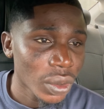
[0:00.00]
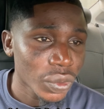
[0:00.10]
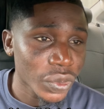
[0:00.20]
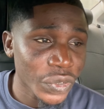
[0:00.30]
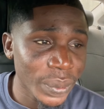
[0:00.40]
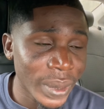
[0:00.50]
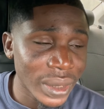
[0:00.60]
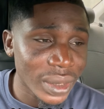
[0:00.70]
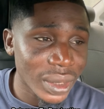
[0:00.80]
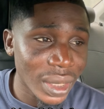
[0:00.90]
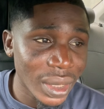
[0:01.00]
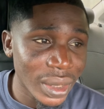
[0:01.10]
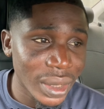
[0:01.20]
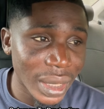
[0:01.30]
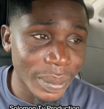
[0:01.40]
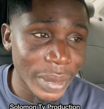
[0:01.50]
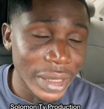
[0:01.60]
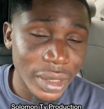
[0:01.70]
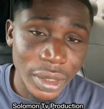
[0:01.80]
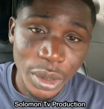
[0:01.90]
Fulfillment is a lady I
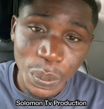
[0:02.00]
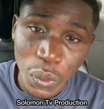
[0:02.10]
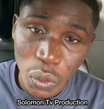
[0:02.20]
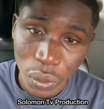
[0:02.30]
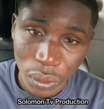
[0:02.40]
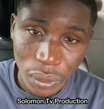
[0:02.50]
met in the pool.